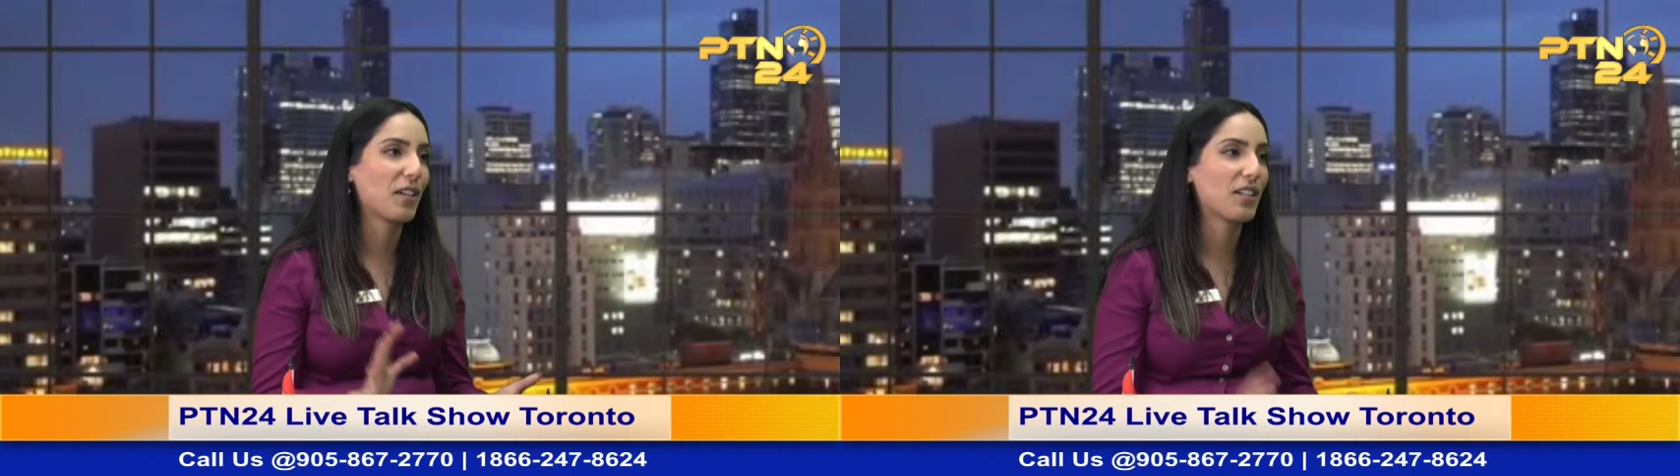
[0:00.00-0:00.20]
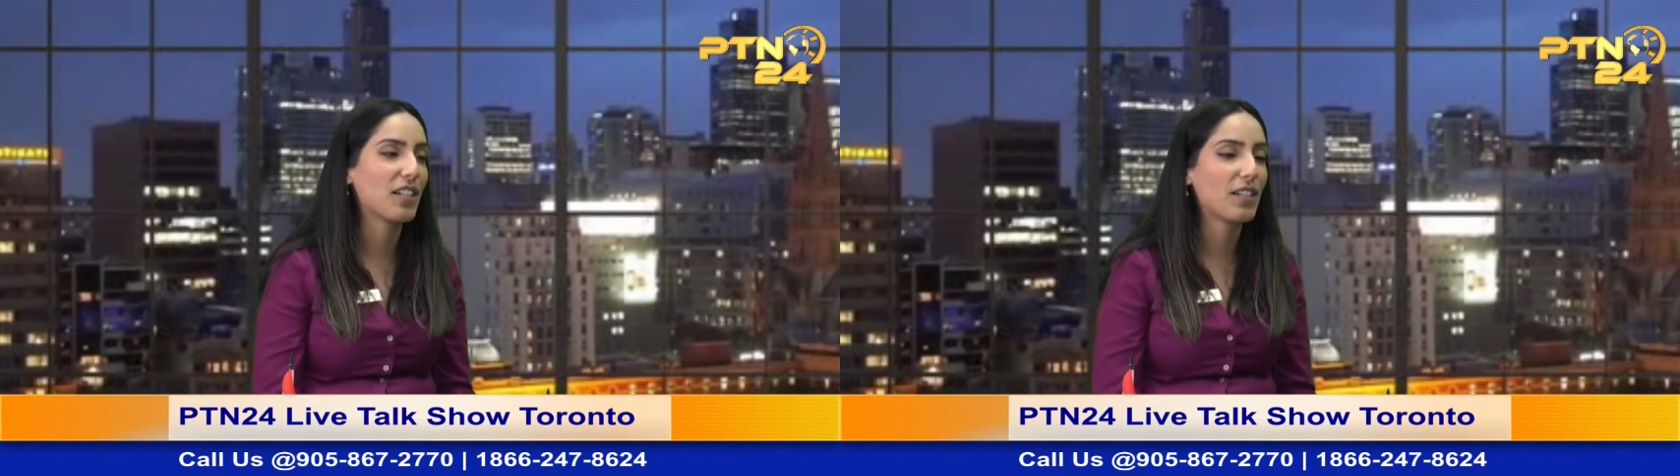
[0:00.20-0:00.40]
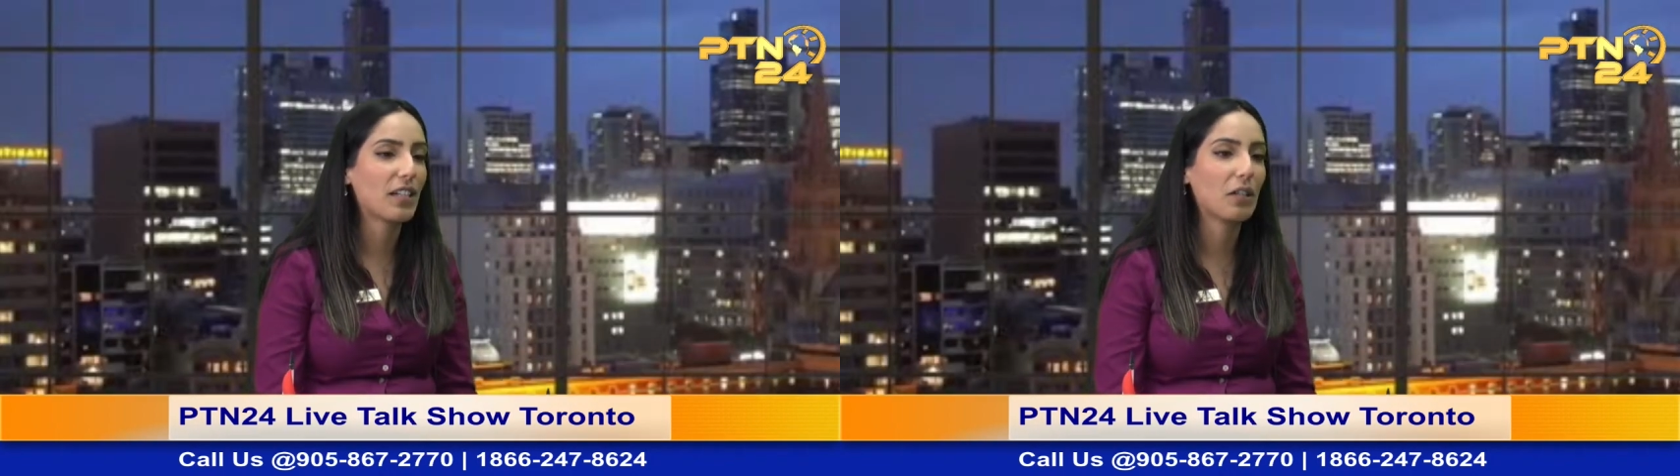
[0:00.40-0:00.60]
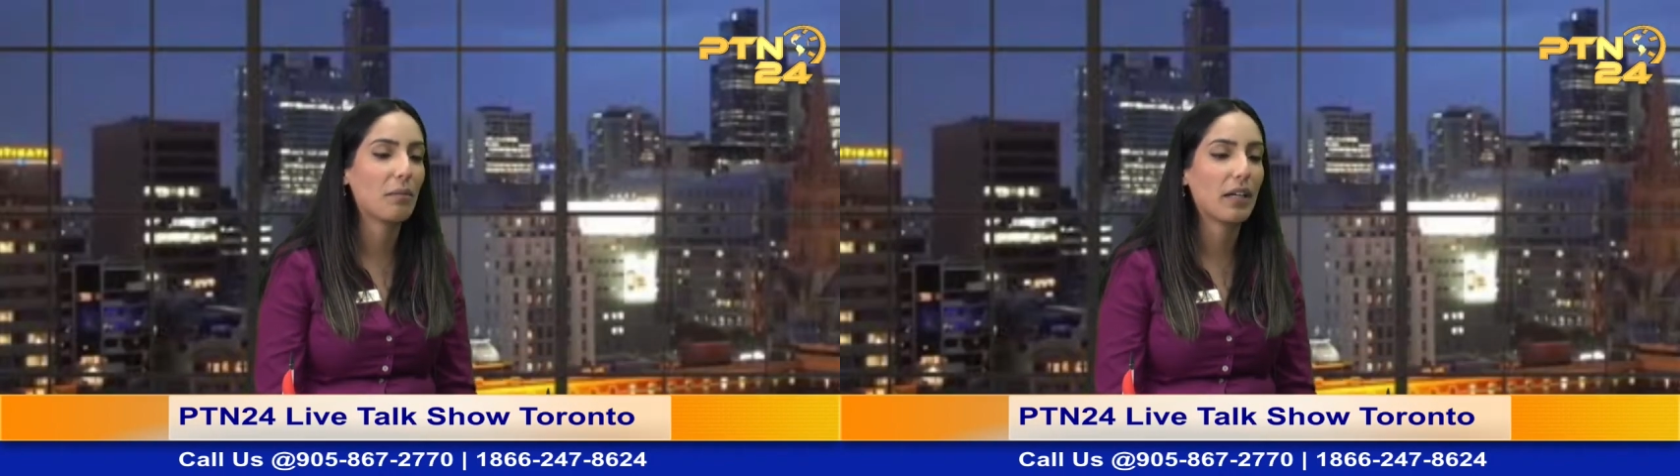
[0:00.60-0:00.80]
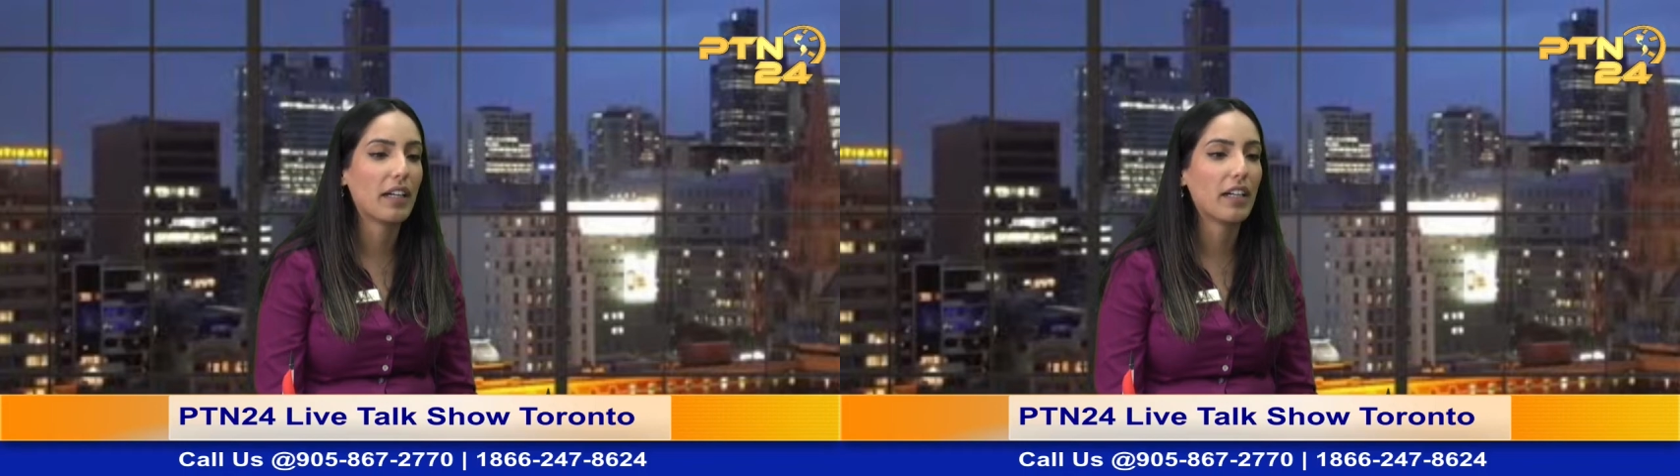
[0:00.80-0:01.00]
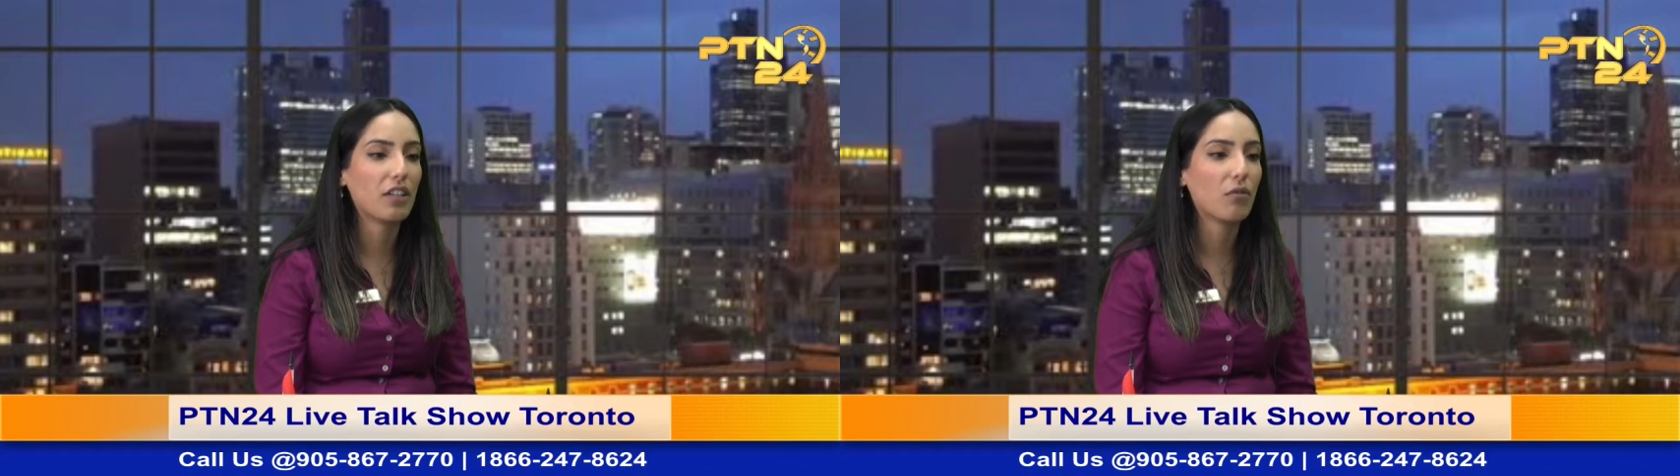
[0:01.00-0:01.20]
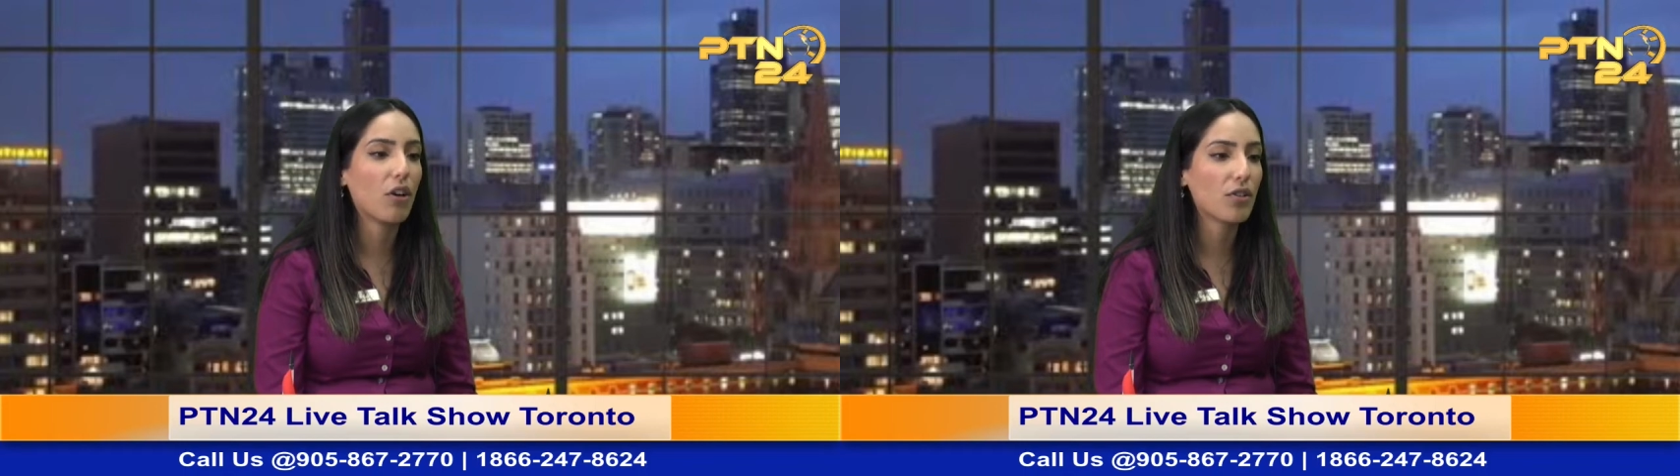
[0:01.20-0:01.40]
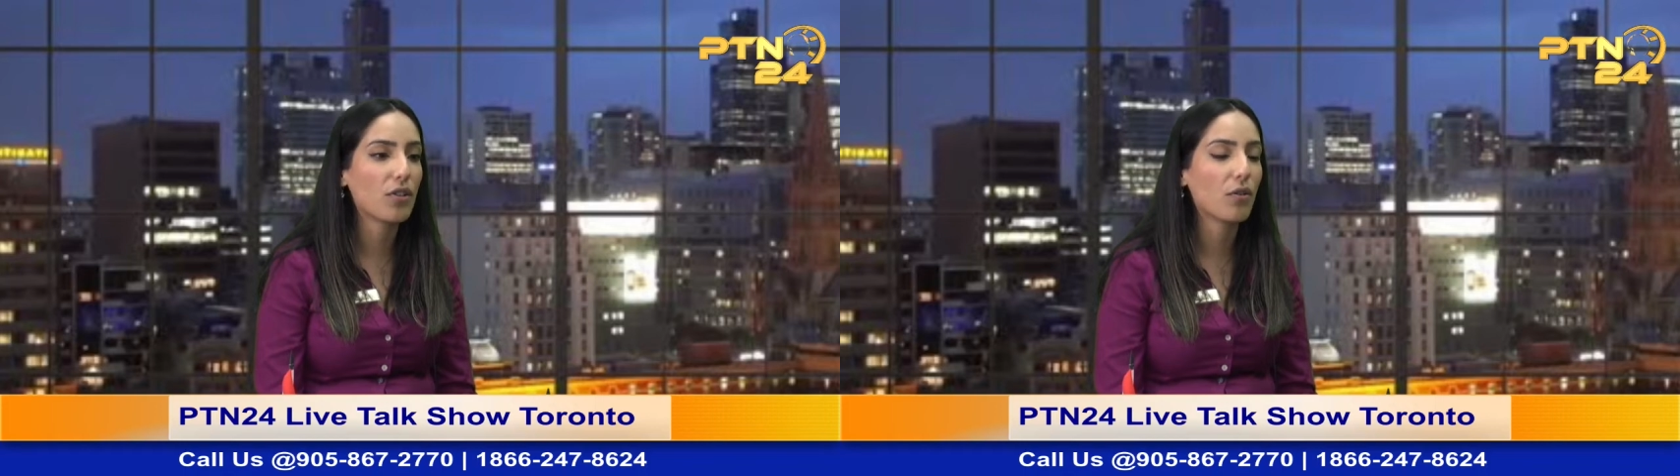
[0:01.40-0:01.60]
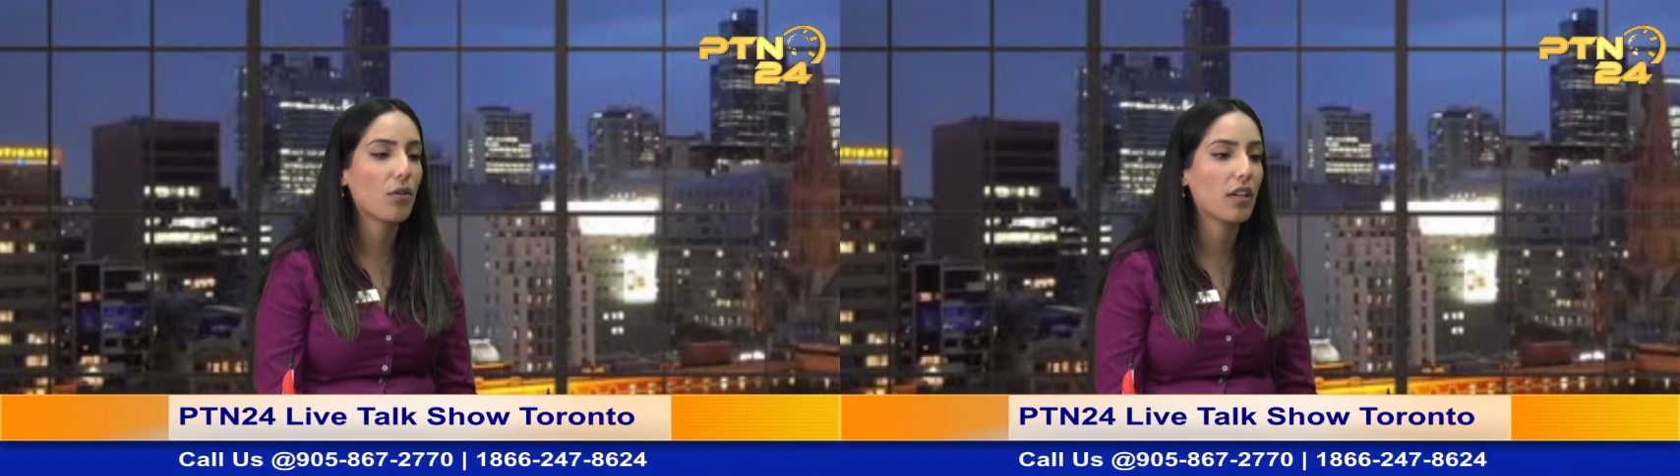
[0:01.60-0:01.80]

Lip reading: of detail, but you also,